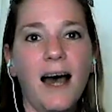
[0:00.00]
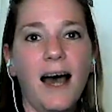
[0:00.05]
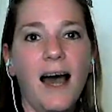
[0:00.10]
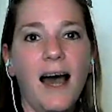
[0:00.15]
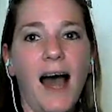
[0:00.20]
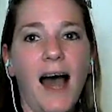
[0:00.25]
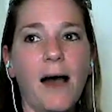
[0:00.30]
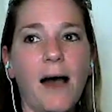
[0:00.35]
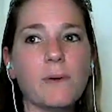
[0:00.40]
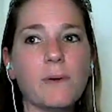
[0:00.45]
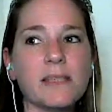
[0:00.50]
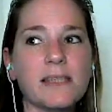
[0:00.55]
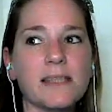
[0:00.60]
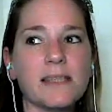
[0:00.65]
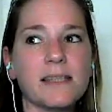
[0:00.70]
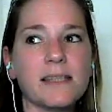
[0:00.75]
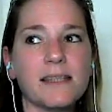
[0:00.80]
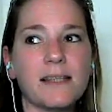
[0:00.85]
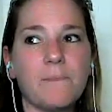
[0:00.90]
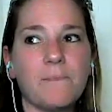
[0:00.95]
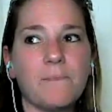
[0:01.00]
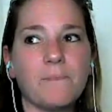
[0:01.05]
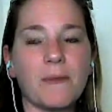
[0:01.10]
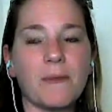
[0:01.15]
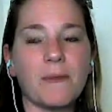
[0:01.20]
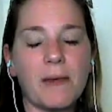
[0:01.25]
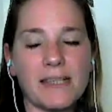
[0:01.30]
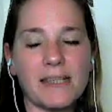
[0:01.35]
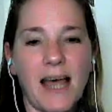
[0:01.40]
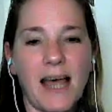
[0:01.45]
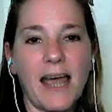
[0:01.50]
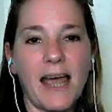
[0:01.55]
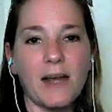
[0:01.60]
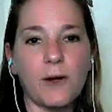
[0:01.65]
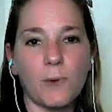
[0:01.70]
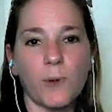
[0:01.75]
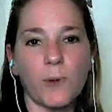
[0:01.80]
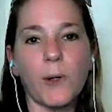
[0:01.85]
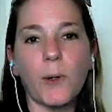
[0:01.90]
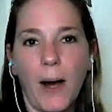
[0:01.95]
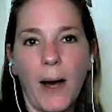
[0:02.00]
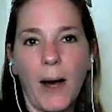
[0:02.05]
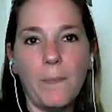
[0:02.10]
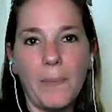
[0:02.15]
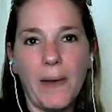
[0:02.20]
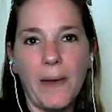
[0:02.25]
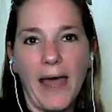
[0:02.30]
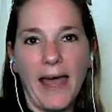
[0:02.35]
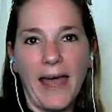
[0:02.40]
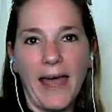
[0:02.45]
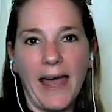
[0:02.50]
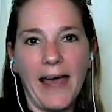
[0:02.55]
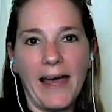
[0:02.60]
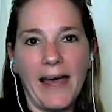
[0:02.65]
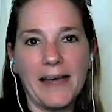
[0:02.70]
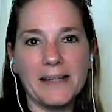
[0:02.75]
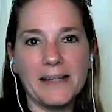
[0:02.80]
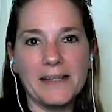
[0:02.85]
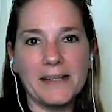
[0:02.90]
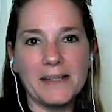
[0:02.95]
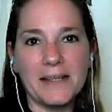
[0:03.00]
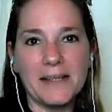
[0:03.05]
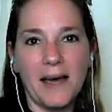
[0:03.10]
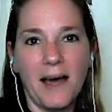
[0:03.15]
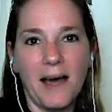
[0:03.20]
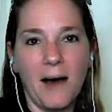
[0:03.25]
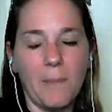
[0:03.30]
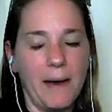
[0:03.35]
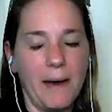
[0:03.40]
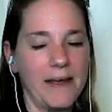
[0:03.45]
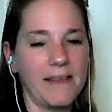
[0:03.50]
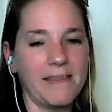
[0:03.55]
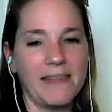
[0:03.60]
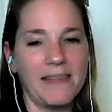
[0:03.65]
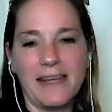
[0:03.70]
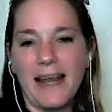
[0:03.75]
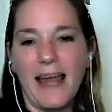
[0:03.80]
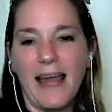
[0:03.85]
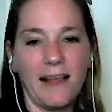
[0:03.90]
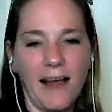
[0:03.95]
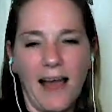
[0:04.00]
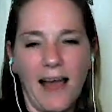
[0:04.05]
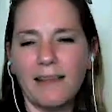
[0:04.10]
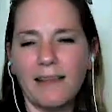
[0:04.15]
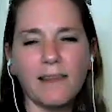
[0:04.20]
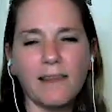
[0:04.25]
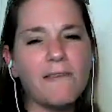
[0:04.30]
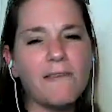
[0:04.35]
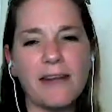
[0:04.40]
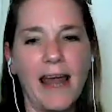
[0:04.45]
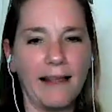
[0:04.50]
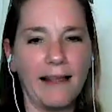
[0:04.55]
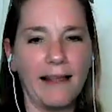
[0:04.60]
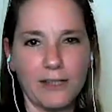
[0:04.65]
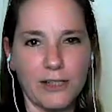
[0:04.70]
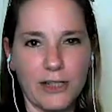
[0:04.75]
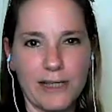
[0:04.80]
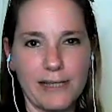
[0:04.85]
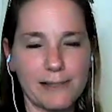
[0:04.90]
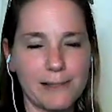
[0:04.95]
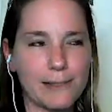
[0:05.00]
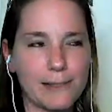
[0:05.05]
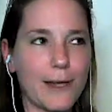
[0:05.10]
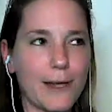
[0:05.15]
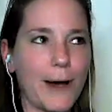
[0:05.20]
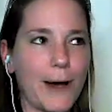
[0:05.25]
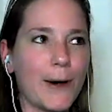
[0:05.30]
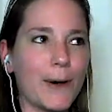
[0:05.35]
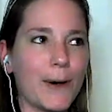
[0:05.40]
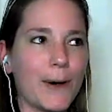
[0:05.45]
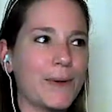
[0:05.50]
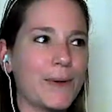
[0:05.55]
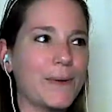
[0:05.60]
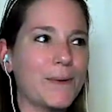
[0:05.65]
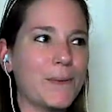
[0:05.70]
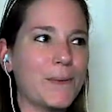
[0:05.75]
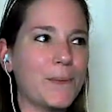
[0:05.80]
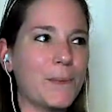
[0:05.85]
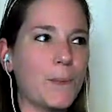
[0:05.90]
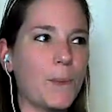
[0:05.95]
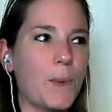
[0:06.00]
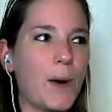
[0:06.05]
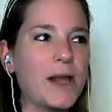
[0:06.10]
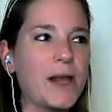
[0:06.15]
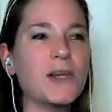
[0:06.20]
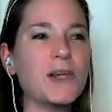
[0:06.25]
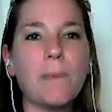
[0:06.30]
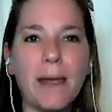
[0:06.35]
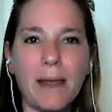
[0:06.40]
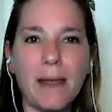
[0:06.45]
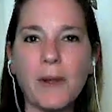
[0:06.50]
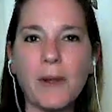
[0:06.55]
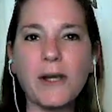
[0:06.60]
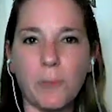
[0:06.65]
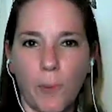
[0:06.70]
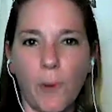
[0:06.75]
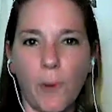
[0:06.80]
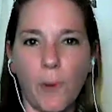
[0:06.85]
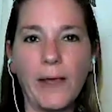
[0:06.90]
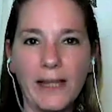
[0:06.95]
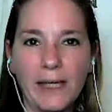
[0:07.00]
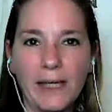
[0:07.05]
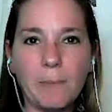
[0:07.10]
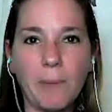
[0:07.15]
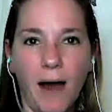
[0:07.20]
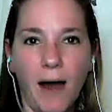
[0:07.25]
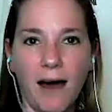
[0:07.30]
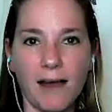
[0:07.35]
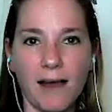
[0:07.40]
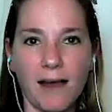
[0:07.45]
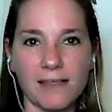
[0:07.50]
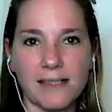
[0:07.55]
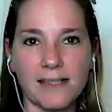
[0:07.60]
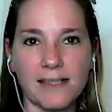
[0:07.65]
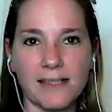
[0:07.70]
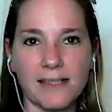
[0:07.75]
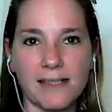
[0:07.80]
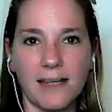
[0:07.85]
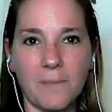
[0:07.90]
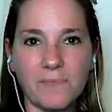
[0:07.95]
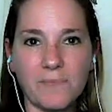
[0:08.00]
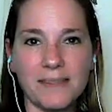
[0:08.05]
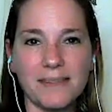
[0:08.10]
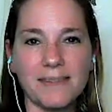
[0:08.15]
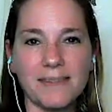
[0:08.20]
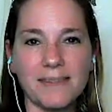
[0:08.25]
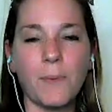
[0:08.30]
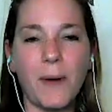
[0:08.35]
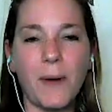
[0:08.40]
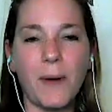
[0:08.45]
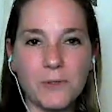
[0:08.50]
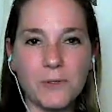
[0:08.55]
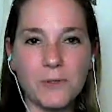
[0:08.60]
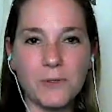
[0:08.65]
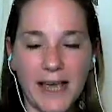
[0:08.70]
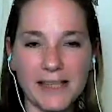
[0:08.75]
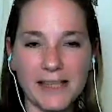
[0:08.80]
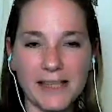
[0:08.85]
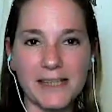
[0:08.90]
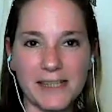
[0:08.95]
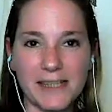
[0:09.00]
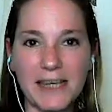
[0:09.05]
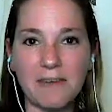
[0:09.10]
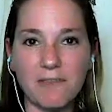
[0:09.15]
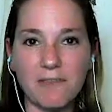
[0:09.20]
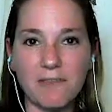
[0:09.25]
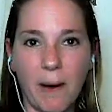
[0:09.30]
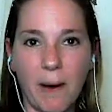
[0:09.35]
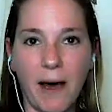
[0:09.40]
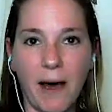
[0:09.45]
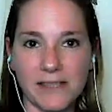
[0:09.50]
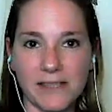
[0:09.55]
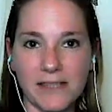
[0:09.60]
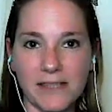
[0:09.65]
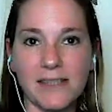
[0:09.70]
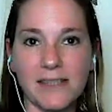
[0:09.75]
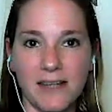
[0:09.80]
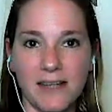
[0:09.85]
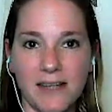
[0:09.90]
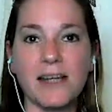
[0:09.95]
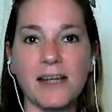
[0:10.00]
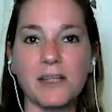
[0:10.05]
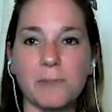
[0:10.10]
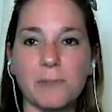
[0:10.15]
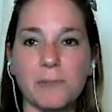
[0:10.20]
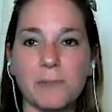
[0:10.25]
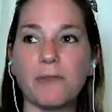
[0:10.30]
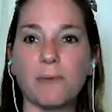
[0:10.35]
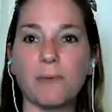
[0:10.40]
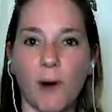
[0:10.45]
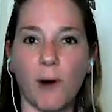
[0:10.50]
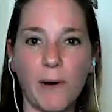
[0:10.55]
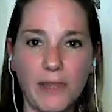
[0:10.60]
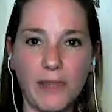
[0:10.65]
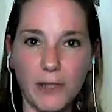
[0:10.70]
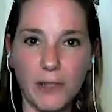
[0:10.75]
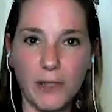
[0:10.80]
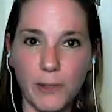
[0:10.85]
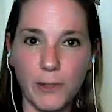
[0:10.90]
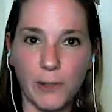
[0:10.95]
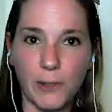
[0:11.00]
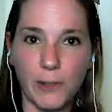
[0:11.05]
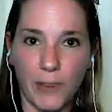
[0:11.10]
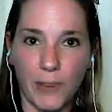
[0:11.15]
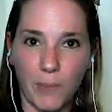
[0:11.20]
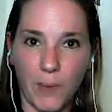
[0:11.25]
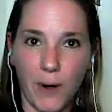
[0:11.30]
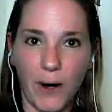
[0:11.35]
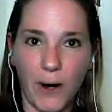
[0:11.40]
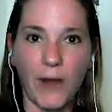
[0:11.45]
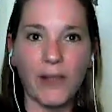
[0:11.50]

I was, because I grew up and um, the anal- I love analogy. So when you're, ma- when you're boiling pasta, the way you test to see if the pasta is done is by throwing the noodle on the wall